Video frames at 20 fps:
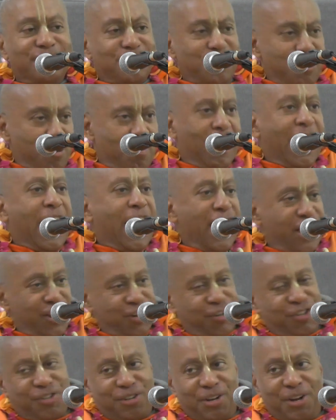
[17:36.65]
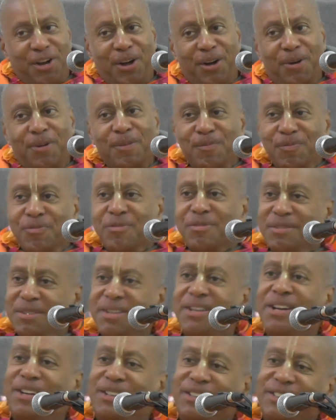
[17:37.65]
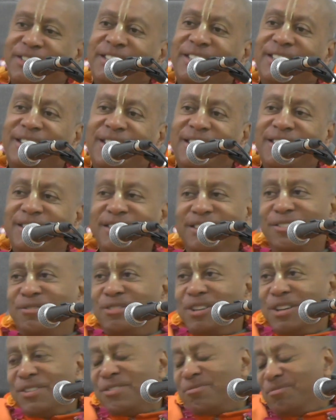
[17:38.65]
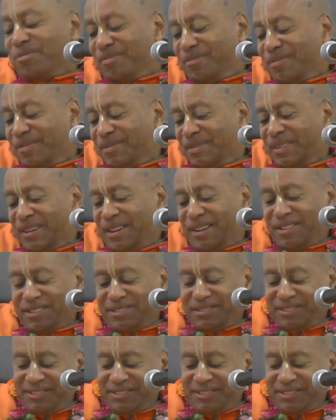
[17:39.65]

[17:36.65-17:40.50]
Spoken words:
You're biased, you know. You know.